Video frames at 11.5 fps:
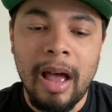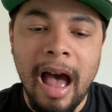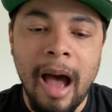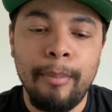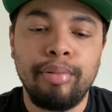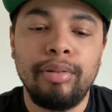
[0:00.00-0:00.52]

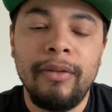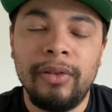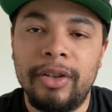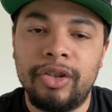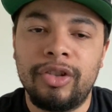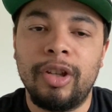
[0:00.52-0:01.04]
I'm
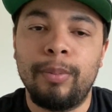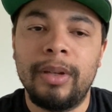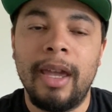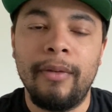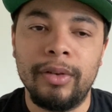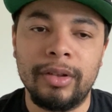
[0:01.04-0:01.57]
privileged to
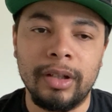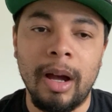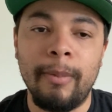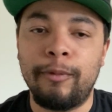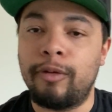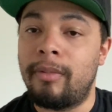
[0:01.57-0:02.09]
be able to
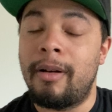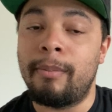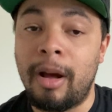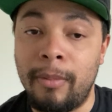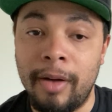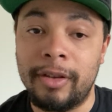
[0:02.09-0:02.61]
come from
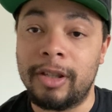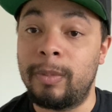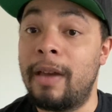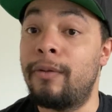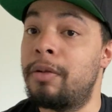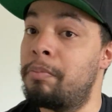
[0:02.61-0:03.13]
my mother, to
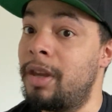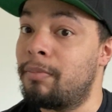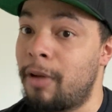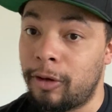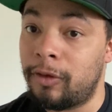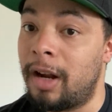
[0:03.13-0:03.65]
be able to meet
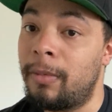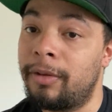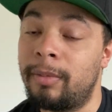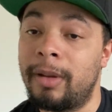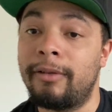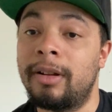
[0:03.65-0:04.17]
my
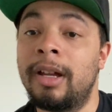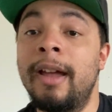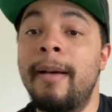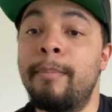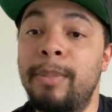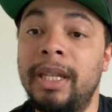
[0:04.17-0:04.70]
grandmother, be able to
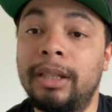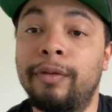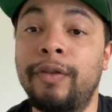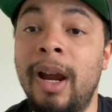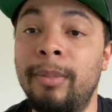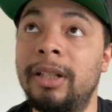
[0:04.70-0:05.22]
meet the
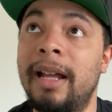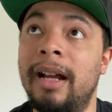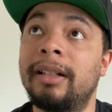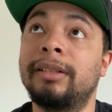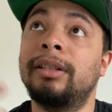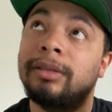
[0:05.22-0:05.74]
family
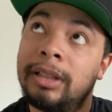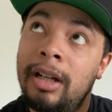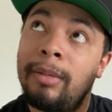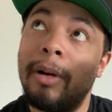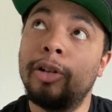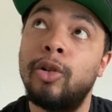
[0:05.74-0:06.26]
that
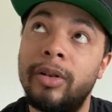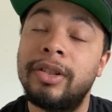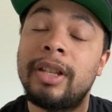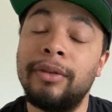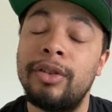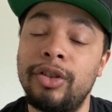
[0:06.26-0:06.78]
my Lord and
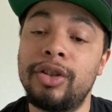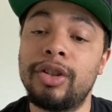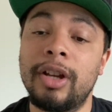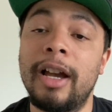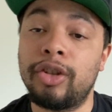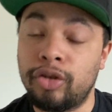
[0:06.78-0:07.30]
Savior Jesus
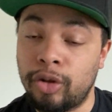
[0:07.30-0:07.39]
Christ